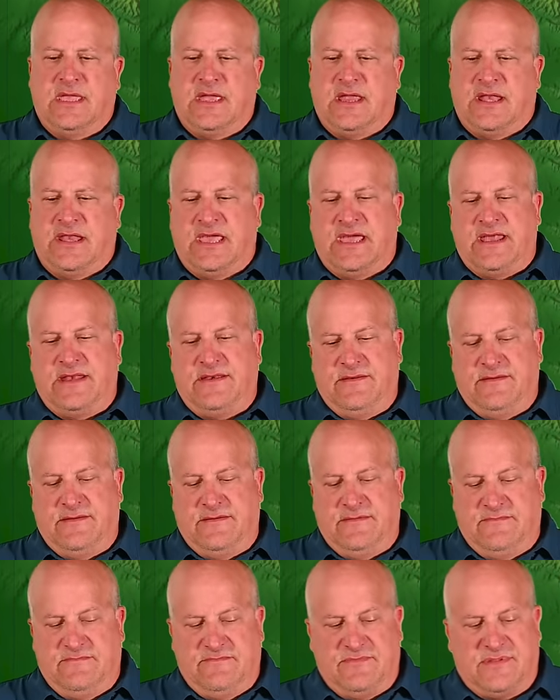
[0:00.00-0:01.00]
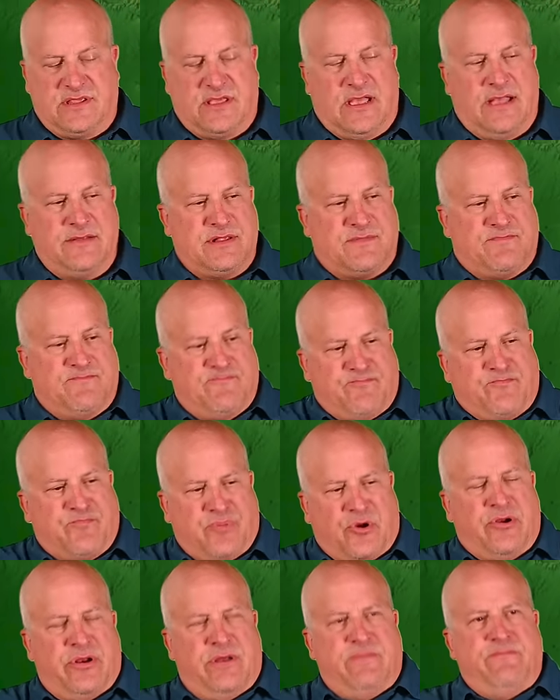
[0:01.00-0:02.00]
And that, so I
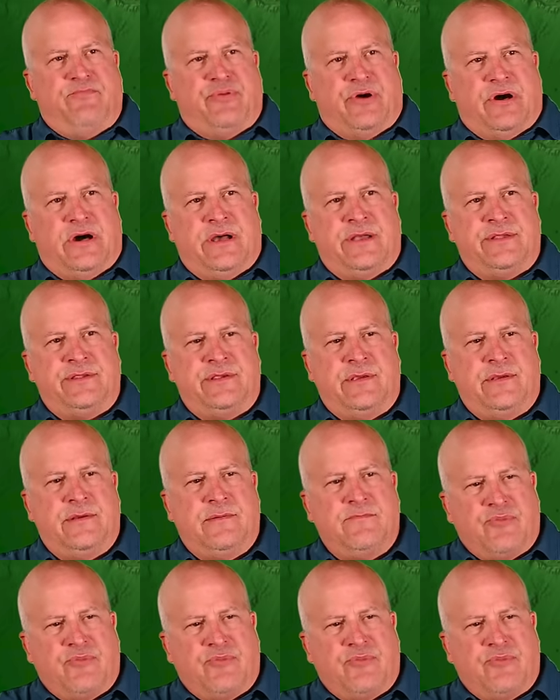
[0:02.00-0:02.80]
just burn it, pause,